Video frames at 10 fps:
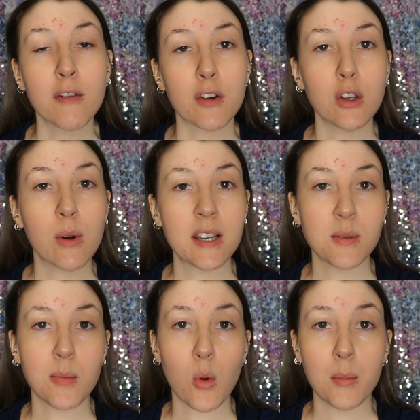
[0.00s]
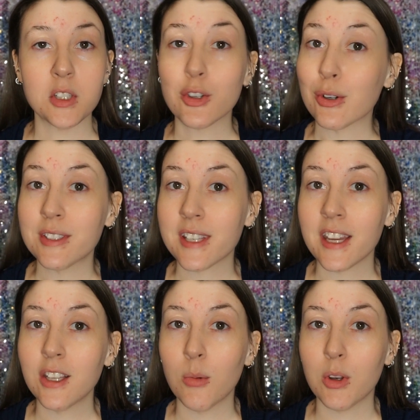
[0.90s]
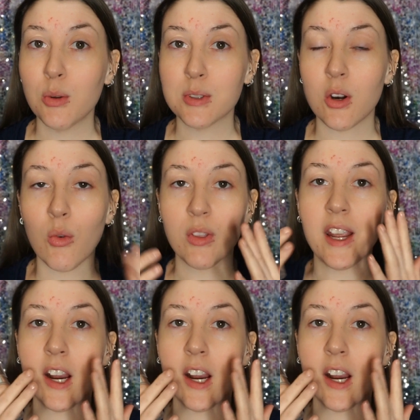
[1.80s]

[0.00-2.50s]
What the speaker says: For you guys with more mature skin, you would use it over the